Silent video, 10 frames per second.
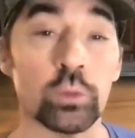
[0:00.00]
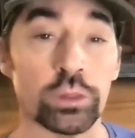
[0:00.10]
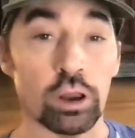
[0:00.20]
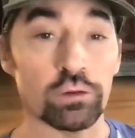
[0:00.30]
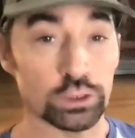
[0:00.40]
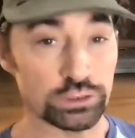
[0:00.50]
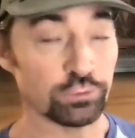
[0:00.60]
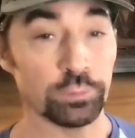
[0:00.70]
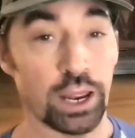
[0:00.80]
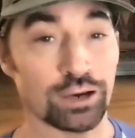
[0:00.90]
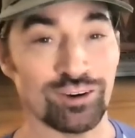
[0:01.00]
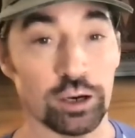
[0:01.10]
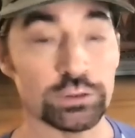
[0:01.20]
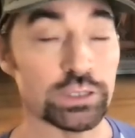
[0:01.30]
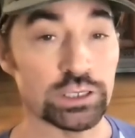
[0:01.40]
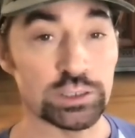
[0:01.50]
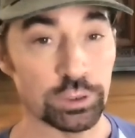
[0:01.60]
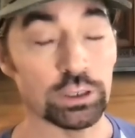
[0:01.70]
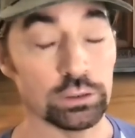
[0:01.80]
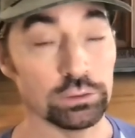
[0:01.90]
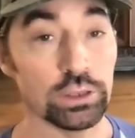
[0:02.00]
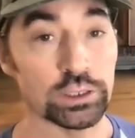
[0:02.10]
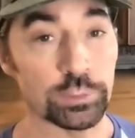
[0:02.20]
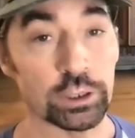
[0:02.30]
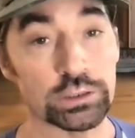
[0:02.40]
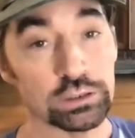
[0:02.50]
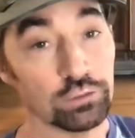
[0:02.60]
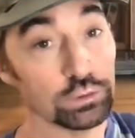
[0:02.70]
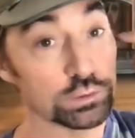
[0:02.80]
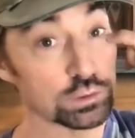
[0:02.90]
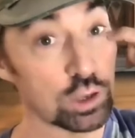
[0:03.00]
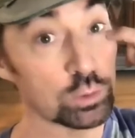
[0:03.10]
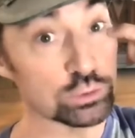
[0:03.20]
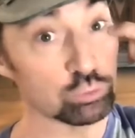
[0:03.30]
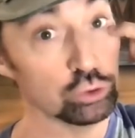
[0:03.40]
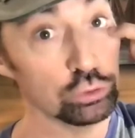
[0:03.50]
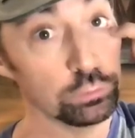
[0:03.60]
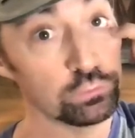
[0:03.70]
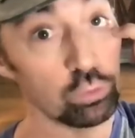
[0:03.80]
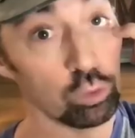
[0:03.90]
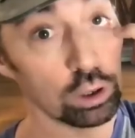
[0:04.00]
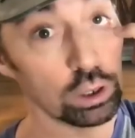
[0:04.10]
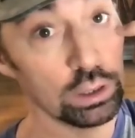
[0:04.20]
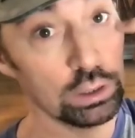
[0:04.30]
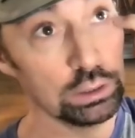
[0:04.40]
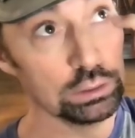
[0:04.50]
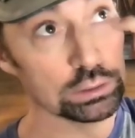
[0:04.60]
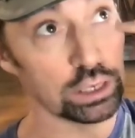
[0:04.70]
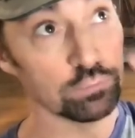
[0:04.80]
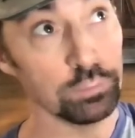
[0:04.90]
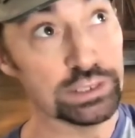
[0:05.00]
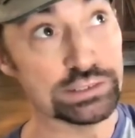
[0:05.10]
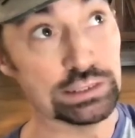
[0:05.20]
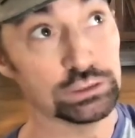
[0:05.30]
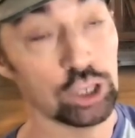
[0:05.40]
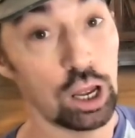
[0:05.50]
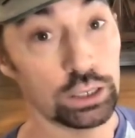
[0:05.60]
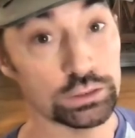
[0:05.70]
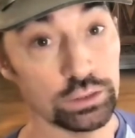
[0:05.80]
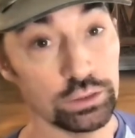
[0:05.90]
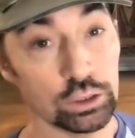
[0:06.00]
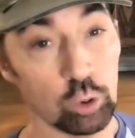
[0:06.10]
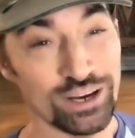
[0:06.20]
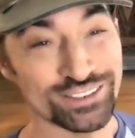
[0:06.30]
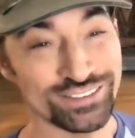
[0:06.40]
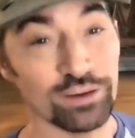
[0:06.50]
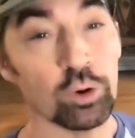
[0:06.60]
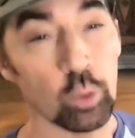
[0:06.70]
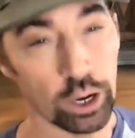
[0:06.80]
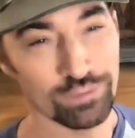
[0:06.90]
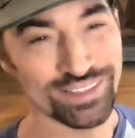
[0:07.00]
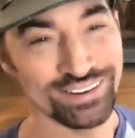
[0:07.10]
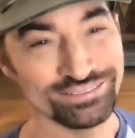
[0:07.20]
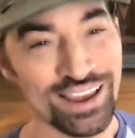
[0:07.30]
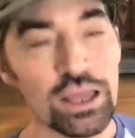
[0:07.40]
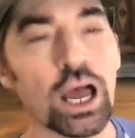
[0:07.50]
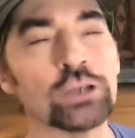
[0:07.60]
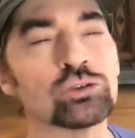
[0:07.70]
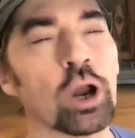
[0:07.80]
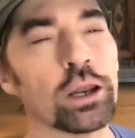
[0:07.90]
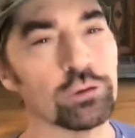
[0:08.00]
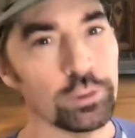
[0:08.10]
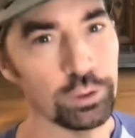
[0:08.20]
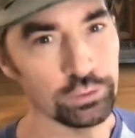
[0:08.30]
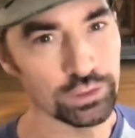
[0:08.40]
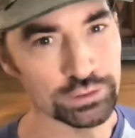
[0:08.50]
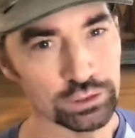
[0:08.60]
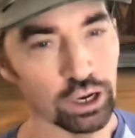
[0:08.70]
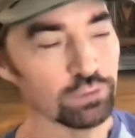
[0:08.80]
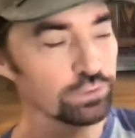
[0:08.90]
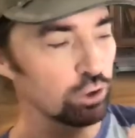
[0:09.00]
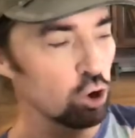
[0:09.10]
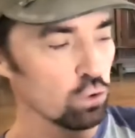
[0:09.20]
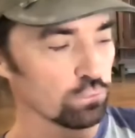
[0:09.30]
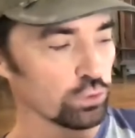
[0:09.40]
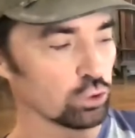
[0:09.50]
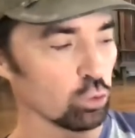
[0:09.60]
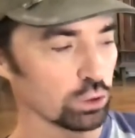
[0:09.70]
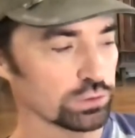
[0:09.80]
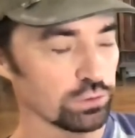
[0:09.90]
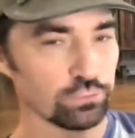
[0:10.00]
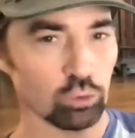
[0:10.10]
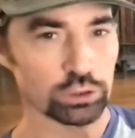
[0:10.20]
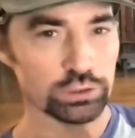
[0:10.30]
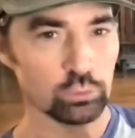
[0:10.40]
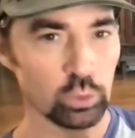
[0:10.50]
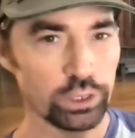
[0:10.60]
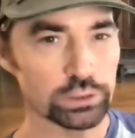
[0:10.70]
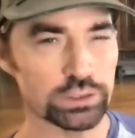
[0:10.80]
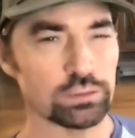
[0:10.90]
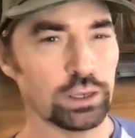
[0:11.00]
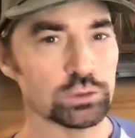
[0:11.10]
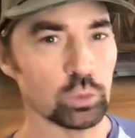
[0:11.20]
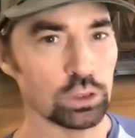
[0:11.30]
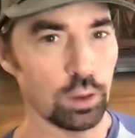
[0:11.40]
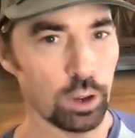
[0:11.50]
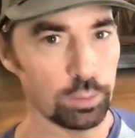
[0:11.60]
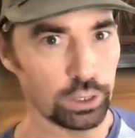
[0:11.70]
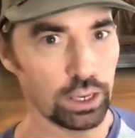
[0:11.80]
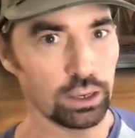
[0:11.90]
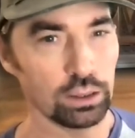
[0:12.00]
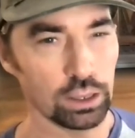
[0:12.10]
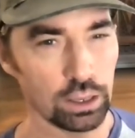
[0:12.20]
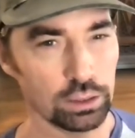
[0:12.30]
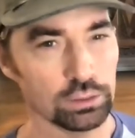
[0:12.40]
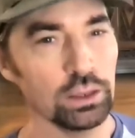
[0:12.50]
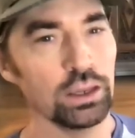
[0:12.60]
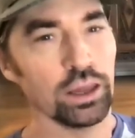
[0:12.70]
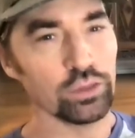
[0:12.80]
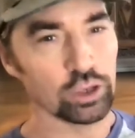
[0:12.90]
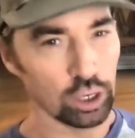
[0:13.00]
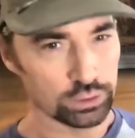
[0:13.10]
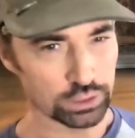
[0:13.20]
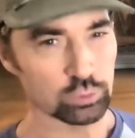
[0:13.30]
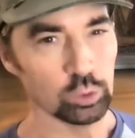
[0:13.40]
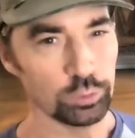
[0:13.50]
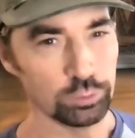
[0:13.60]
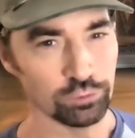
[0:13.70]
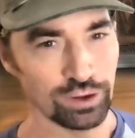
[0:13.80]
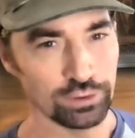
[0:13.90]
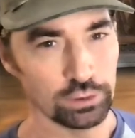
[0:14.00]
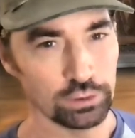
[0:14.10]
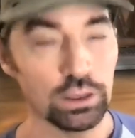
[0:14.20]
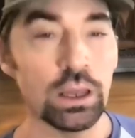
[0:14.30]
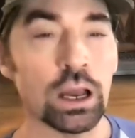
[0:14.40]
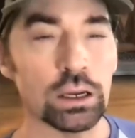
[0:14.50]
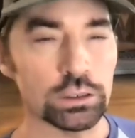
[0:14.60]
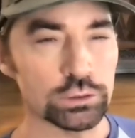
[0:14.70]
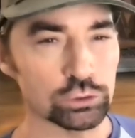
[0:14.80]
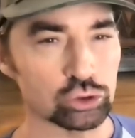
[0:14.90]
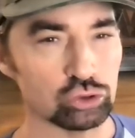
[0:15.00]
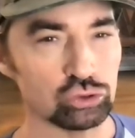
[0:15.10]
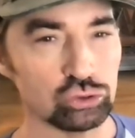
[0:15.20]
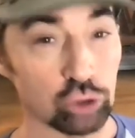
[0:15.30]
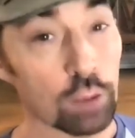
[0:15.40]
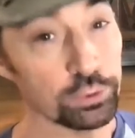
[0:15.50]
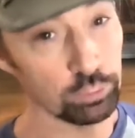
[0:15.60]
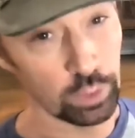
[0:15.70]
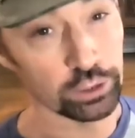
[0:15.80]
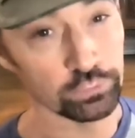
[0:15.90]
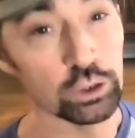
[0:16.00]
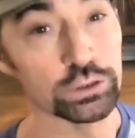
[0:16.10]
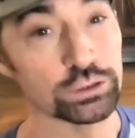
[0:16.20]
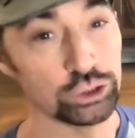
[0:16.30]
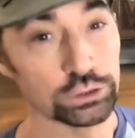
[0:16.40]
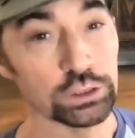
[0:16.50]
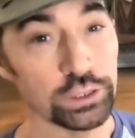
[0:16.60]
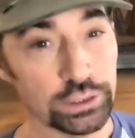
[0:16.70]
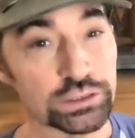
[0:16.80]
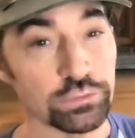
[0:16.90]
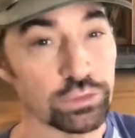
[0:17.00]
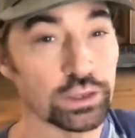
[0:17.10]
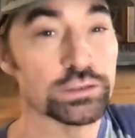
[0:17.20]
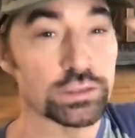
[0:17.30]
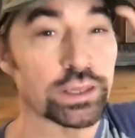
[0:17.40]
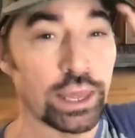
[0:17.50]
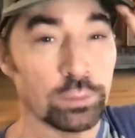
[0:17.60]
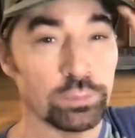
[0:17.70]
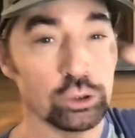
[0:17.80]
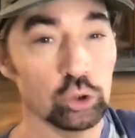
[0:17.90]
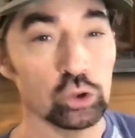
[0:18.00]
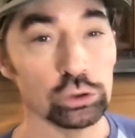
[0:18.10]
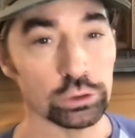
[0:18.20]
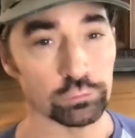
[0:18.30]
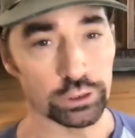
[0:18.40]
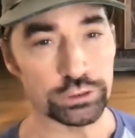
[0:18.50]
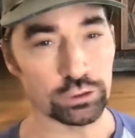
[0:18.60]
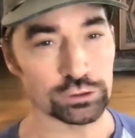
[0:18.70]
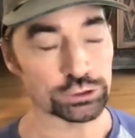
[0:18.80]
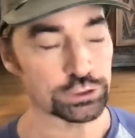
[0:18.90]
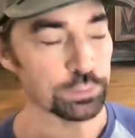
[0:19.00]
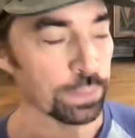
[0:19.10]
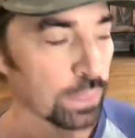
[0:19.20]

With all of our different backgrounds and experience, experience levels, there's always room for kind of missing dots in the equation. I'm aware of that. I try to repeat things enough, and over the course of the 14 weeks, things will come up again and again, and the context will be provided. I also drop, you might have noticed, gentle hints of things that can be Googled or researched.